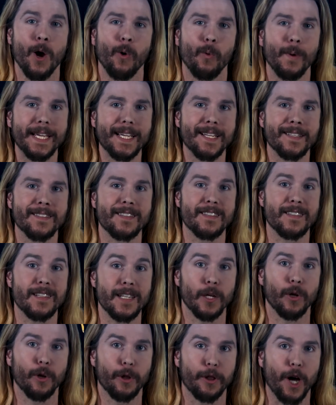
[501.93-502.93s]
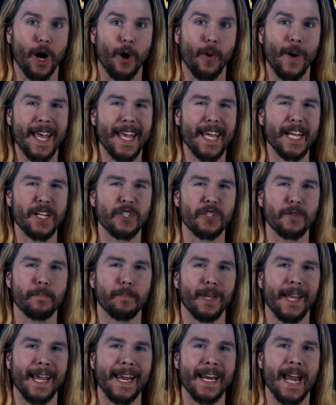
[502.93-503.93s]
We can still, though,
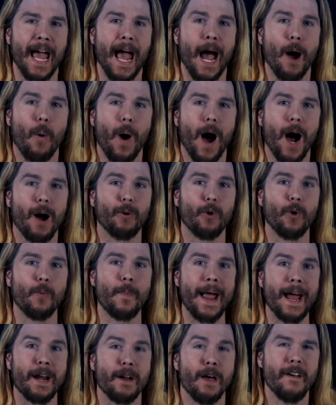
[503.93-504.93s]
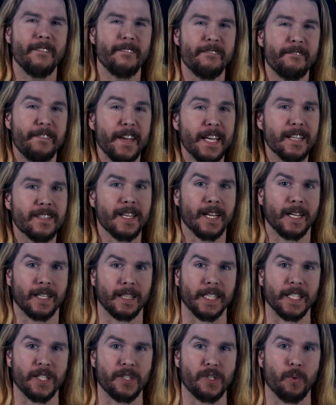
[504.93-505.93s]
explain how Aquaman
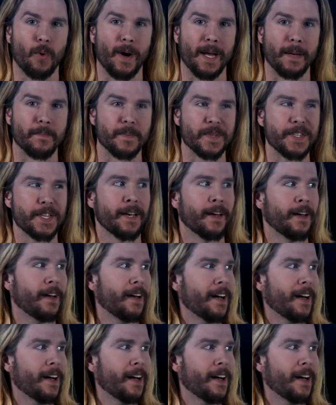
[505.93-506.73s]
physically swims.